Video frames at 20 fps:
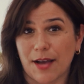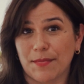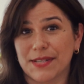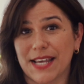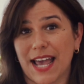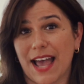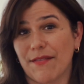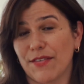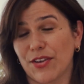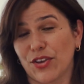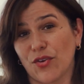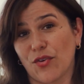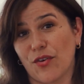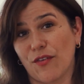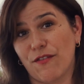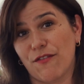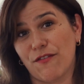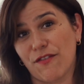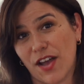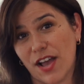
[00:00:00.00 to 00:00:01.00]
up to having your
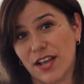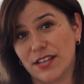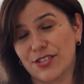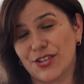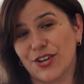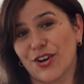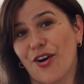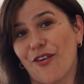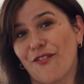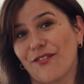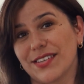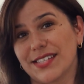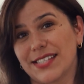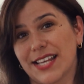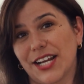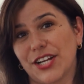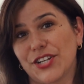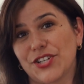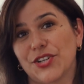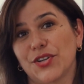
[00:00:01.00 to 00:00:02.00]
first
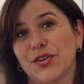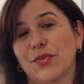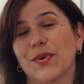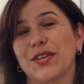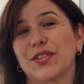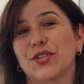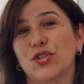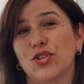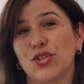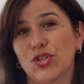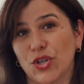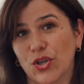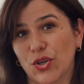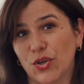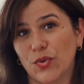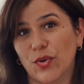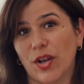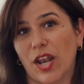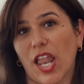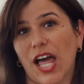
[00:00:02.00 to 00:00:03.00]
conversation with
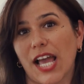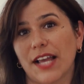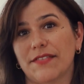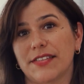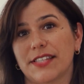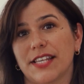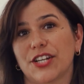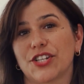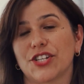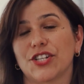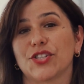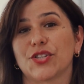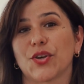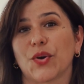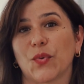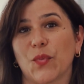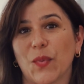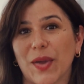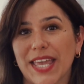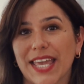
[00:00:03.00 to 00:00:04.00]
2 live sessions
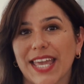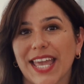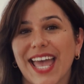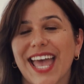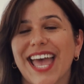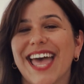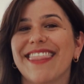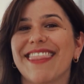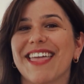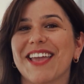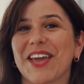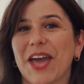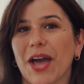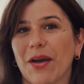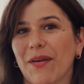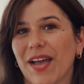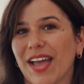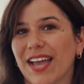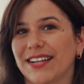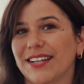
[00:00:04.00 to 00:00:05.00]
a week, then
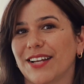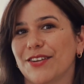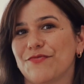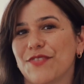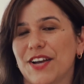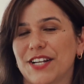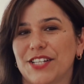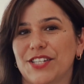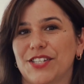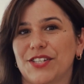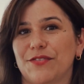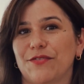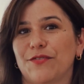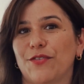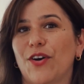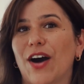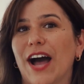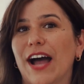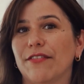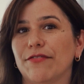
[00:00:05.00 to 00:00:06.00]
go ahead and register
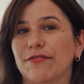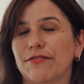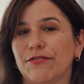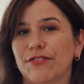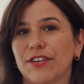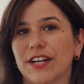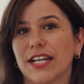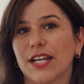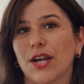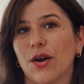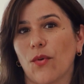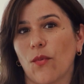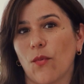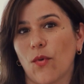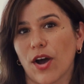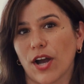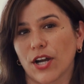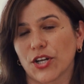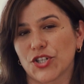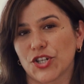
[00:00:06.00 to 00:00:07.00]
for our free
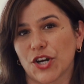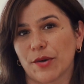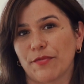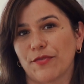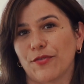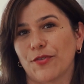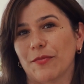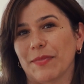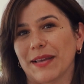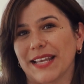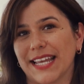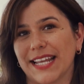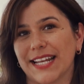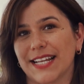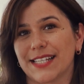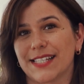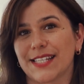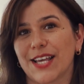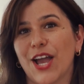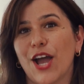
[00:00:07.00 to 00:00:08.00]
workshop for
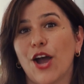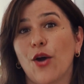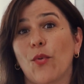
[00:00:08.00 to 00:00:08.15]
beginners,